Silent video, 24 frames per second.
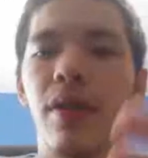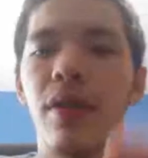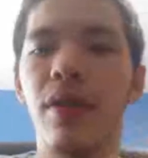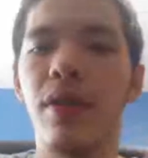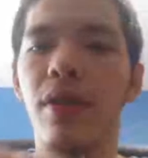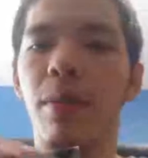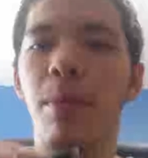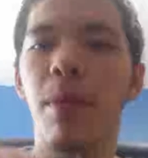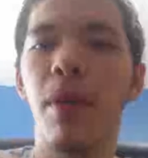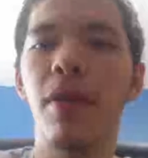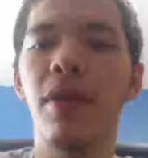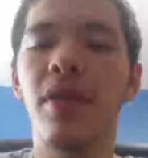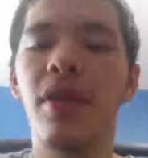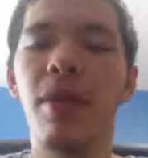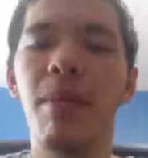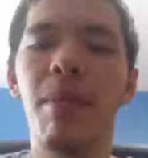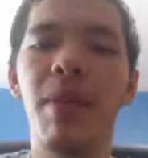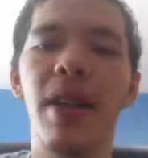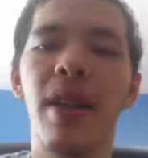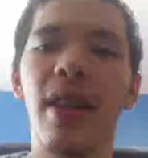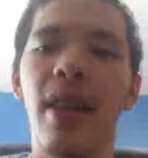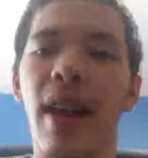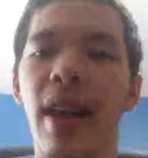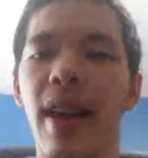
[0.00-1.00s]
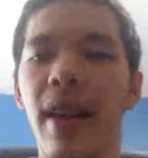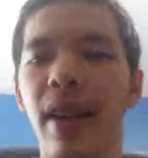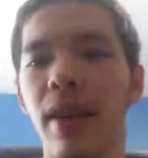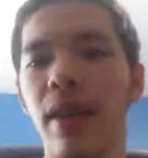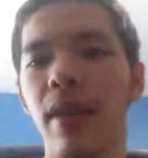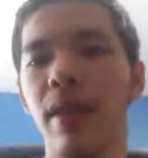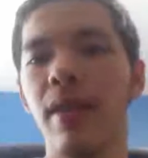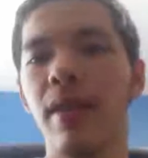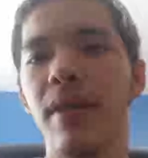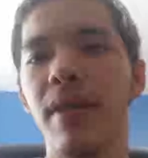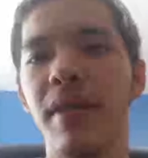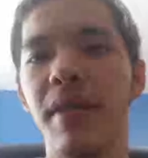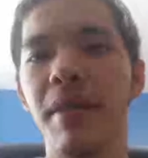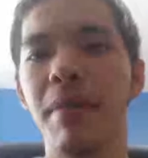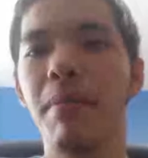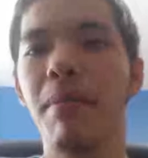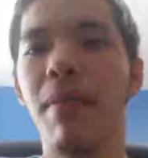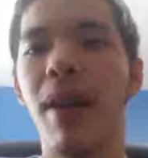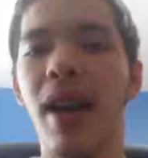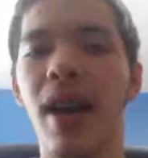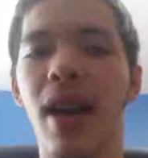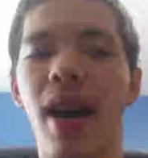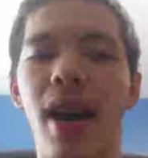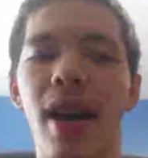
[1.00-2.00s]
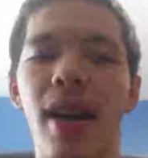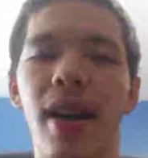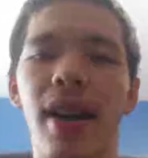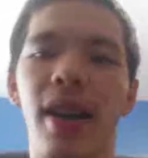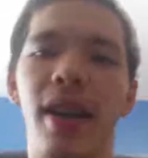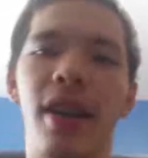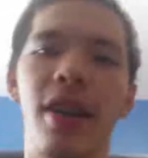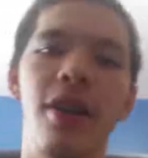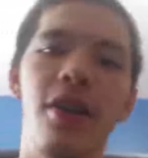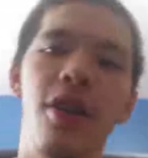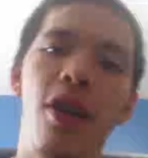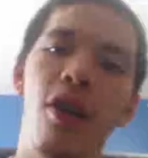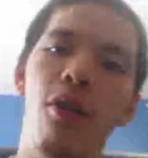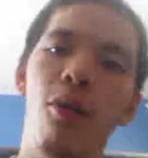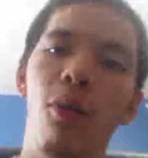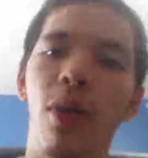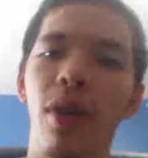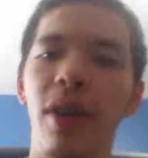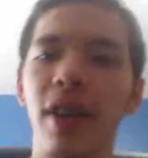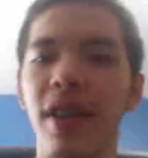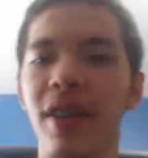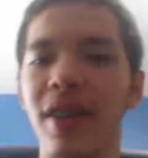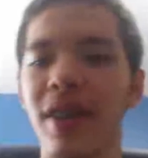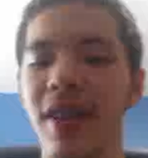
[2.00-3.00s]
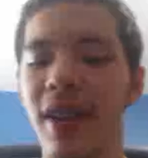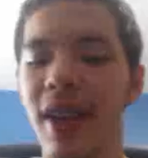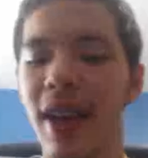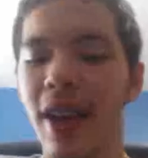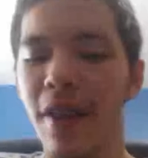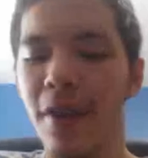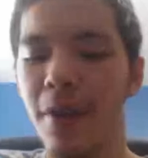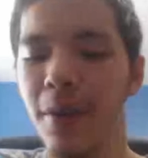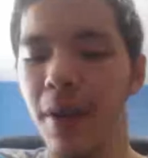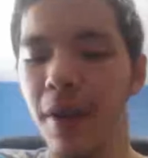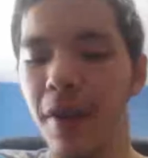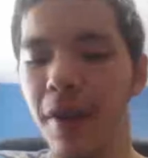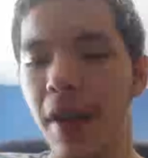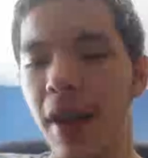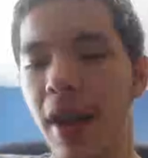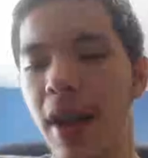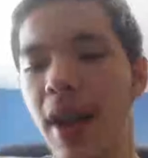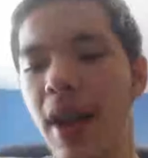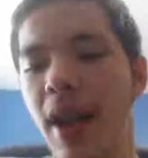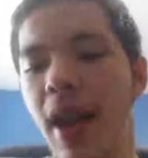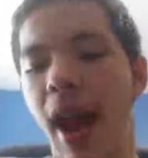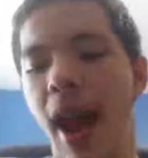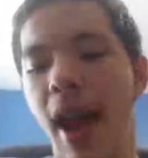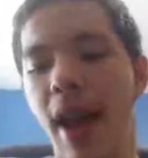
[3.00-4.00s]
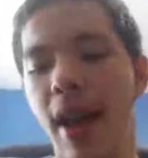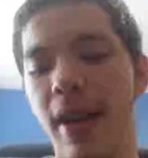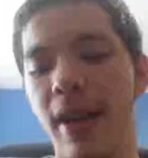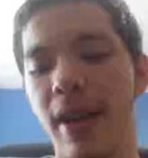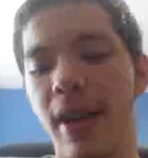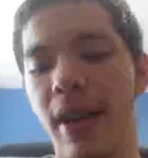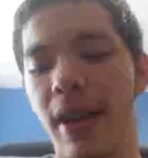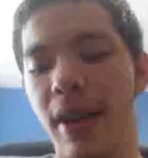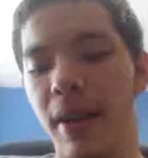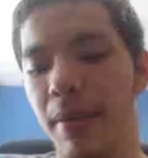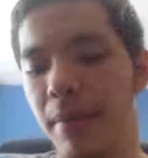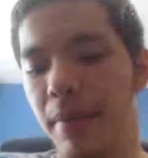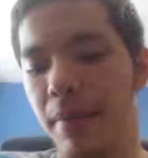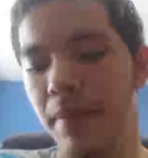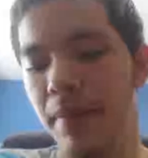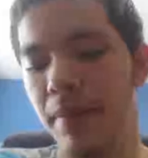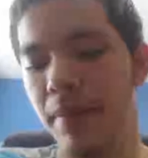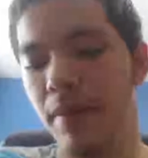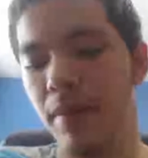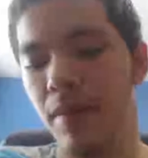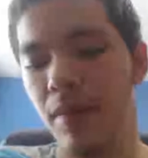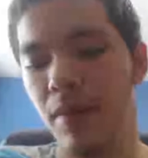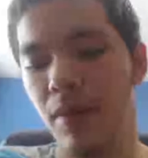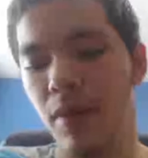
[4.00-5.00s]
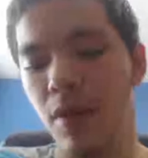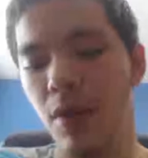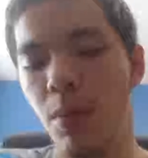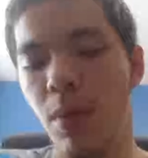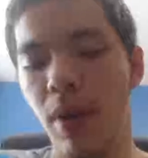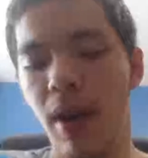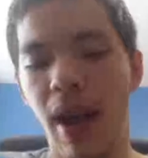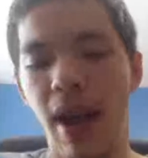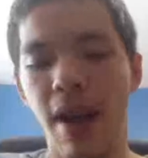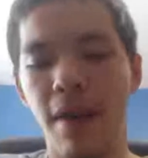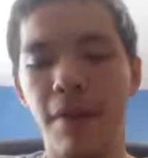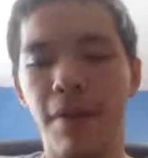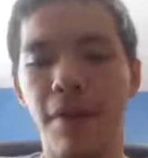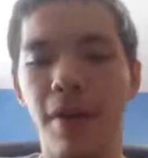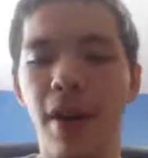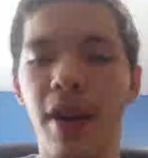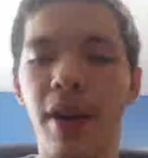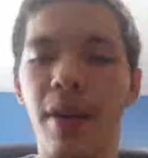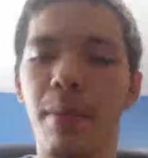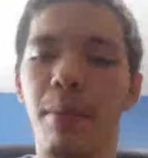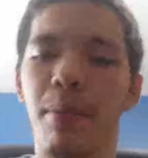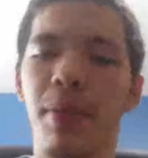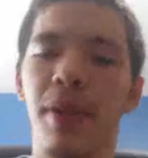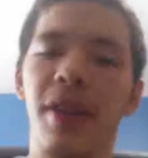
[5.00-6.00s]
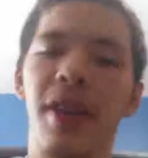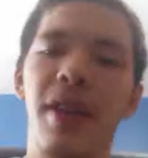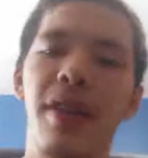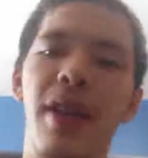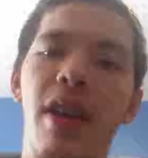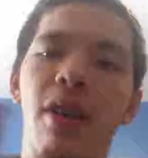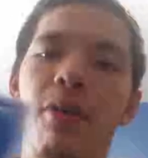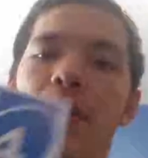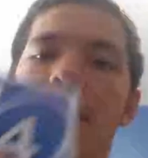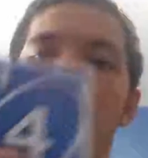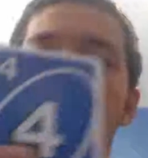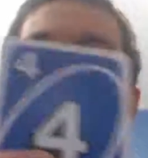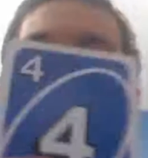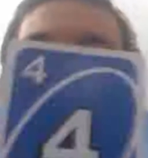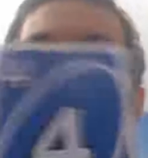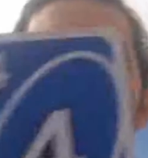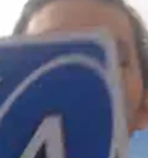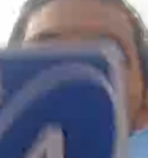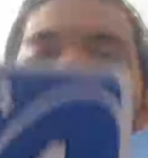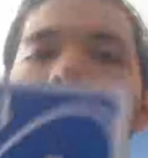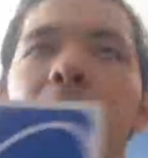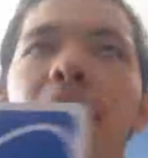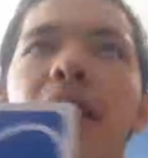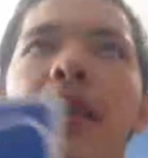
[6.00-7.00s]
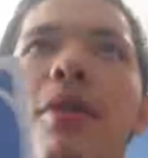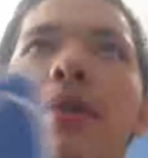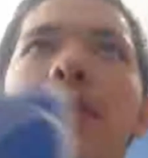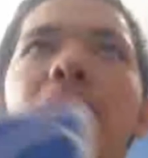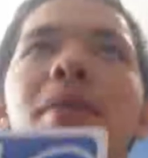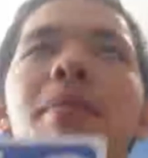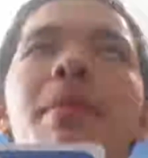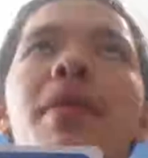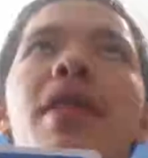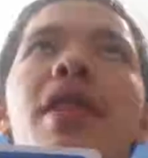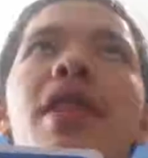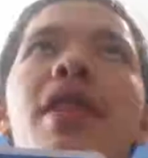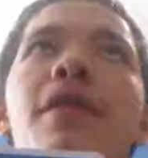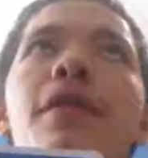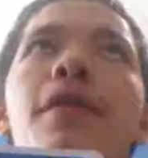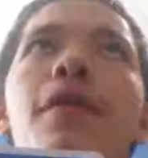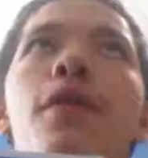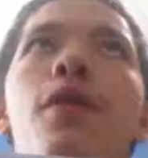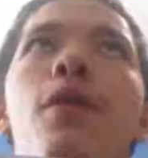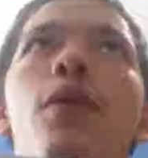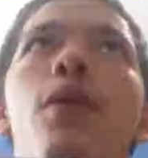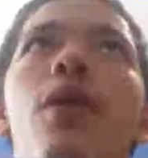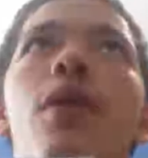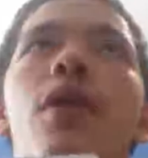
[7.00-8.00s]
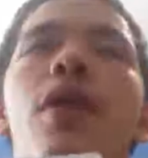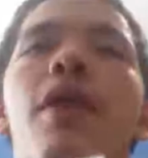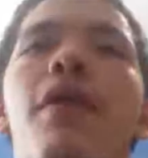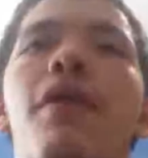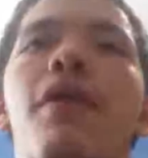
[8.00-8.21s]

supposed to be like symbiotic, you know, working together with, and you want to have fun, but then like what comes from it ultimately is 4